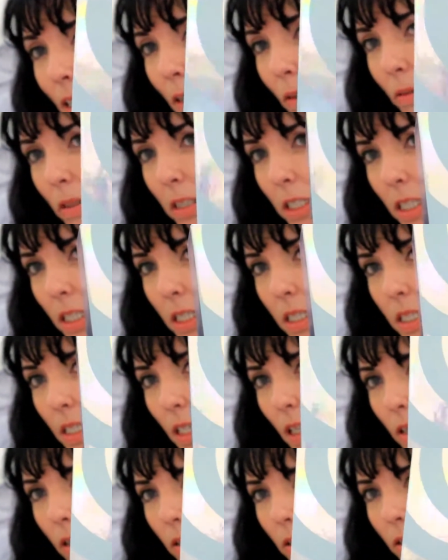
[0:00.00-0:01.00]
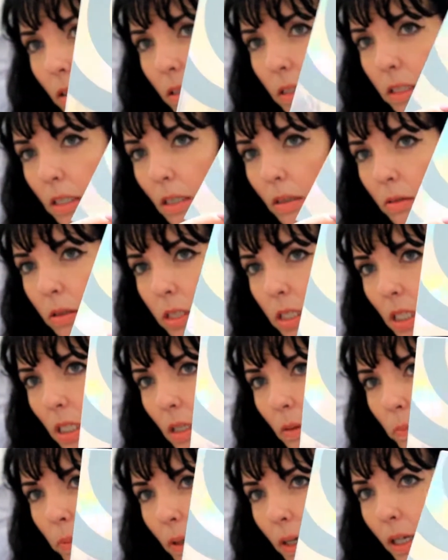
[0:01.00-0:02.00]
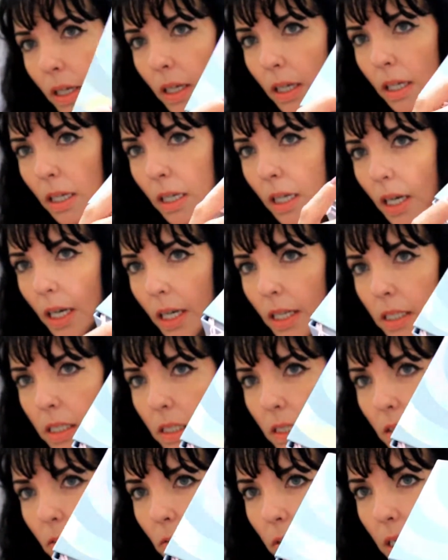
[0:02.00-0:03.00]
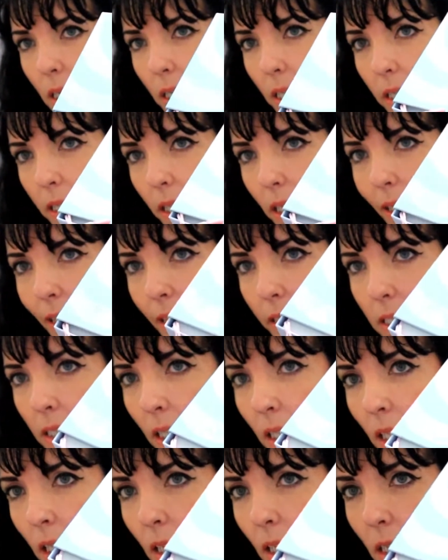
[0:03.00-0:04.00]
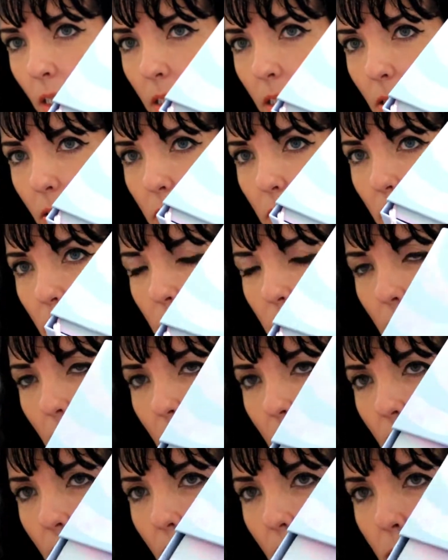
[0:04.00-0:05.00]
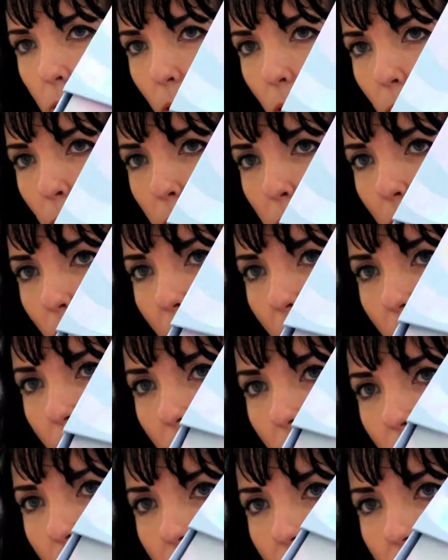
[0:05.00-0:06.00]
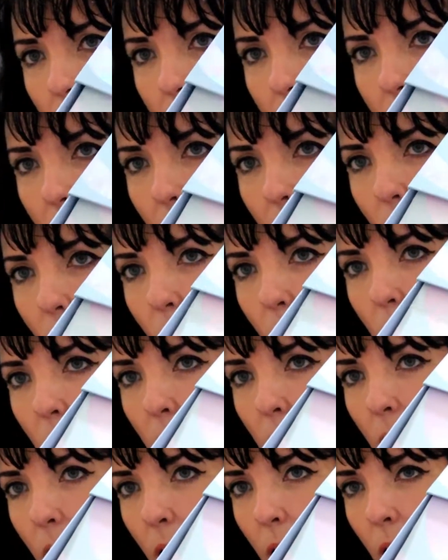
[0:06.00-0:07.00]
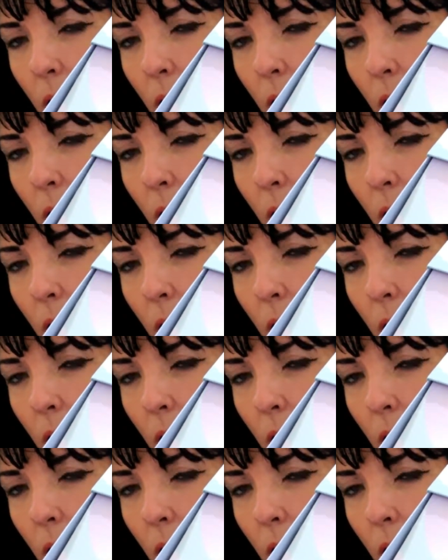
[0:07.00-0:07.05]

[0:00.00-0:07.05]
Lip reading: which is also super. I do like that. So it's just gonna pull out like so,